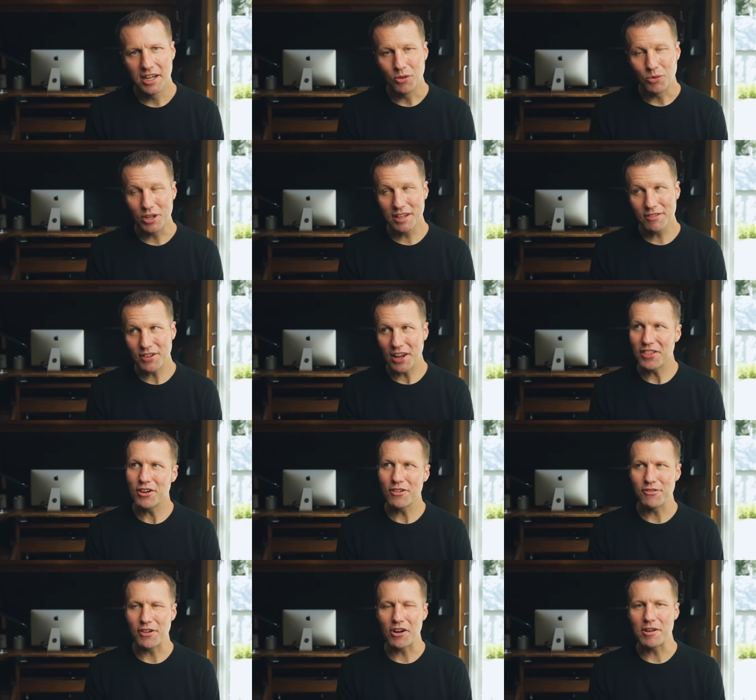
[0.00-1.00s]
We lived on
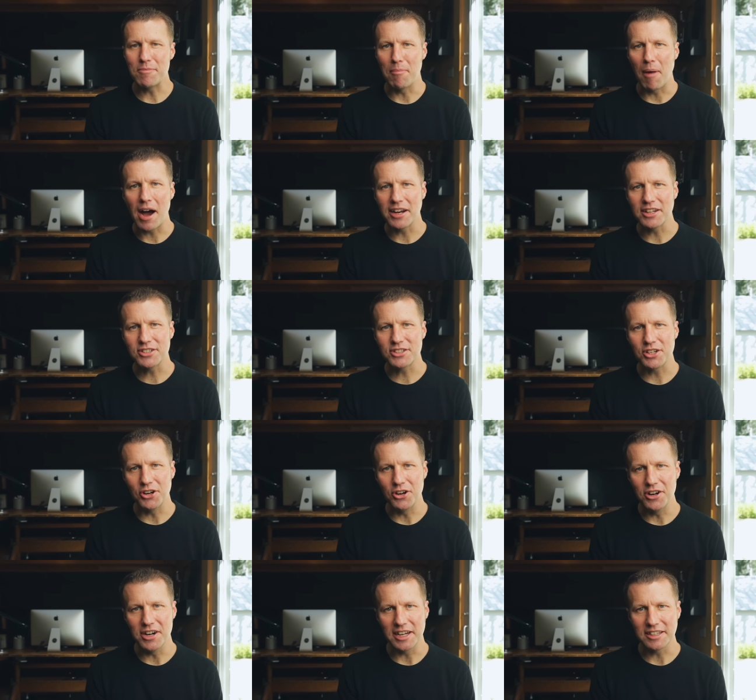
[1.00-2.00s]
their very modest
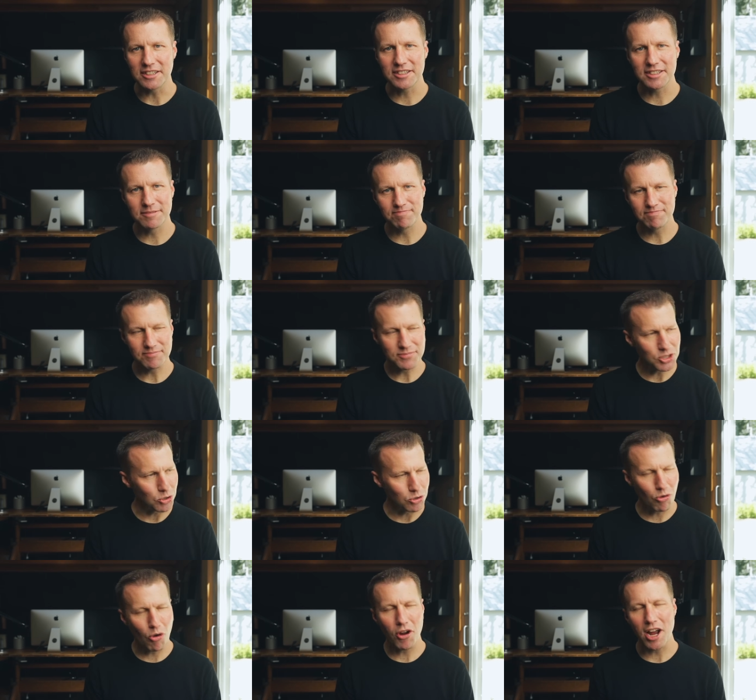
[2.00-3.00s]
earnings. So
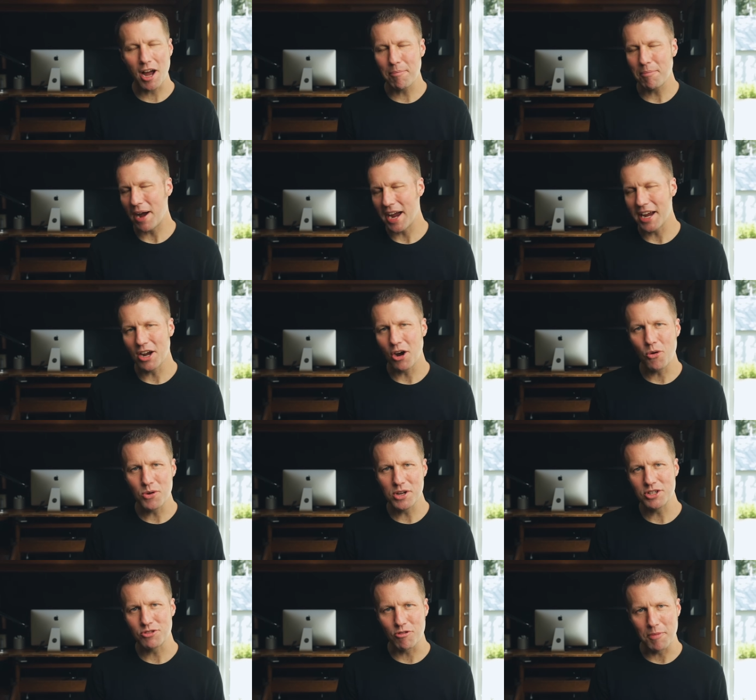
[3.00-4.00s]
growing up, I
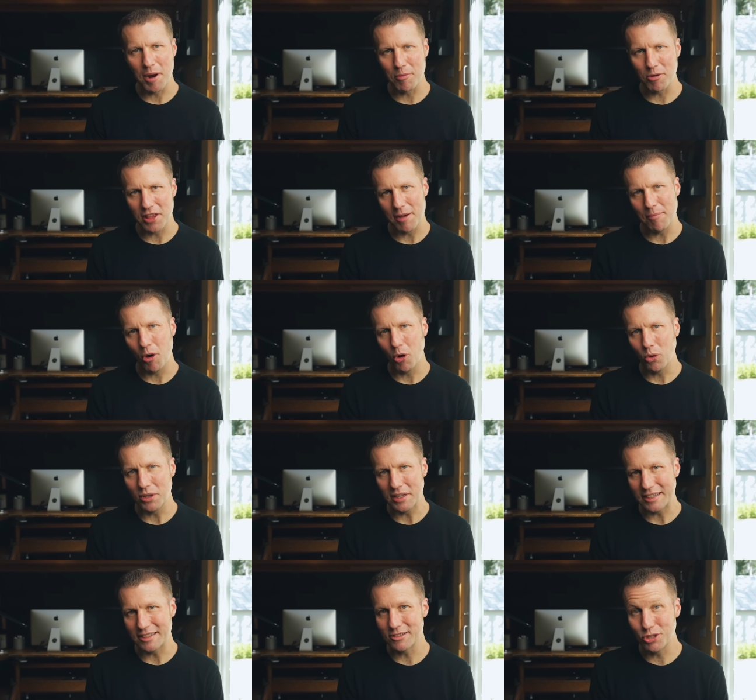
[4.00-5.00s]
always remember them
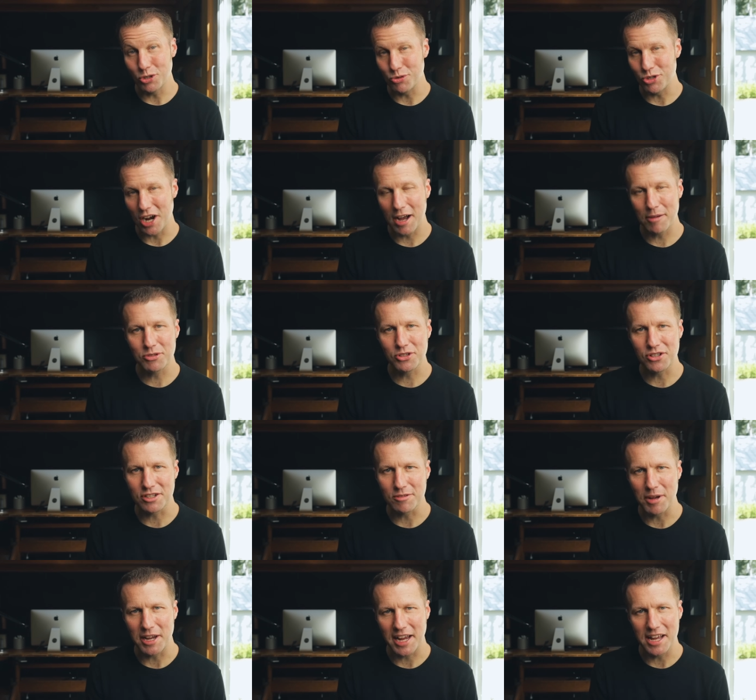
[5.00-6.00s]
holding two jobs just
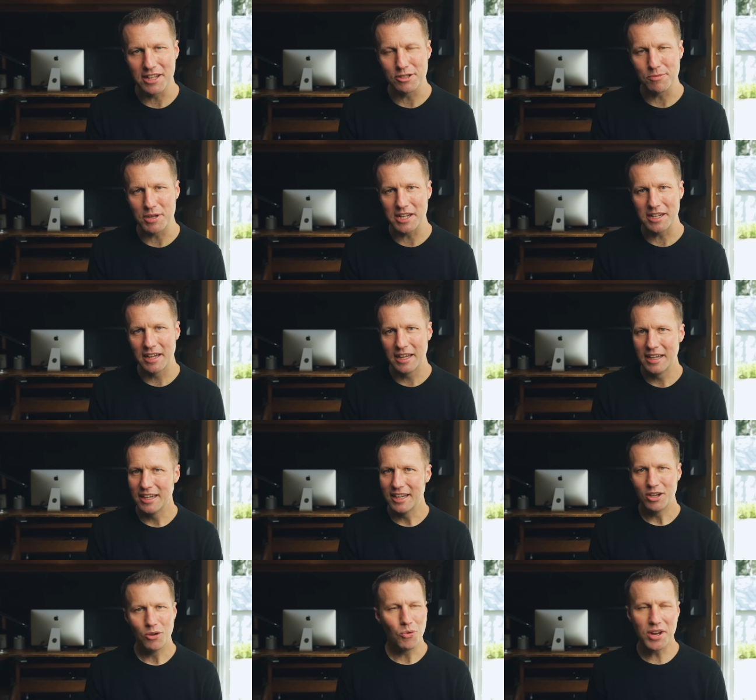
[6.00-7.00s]
to make ends meet.
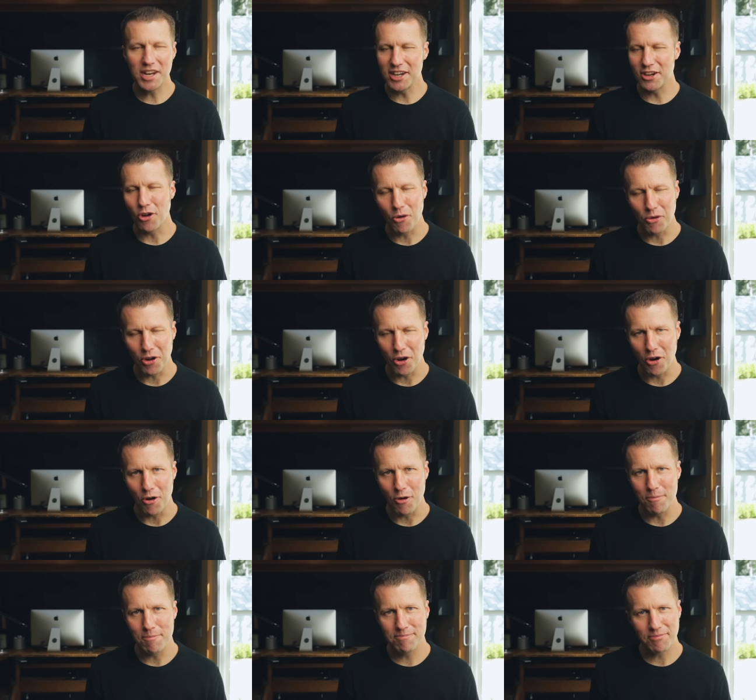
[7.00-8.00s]
We didn't own a
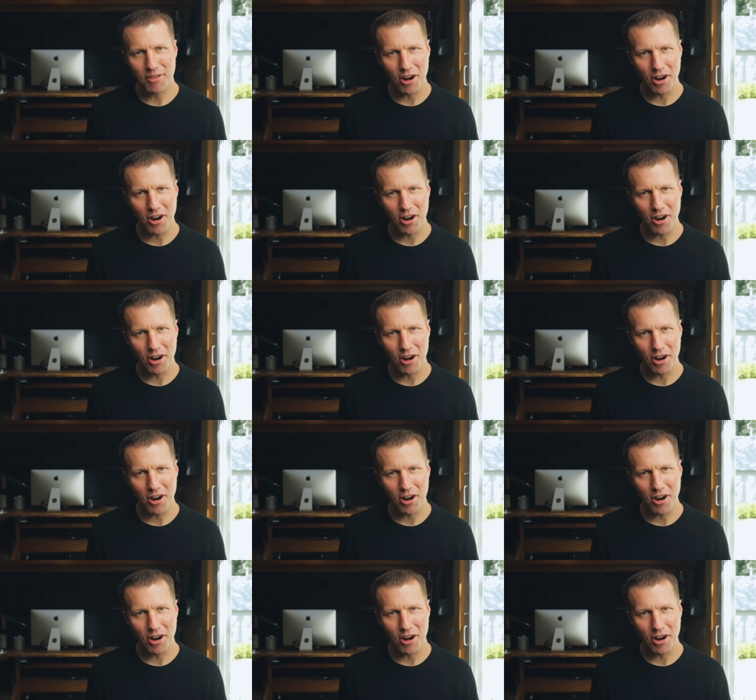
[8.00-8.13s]
home.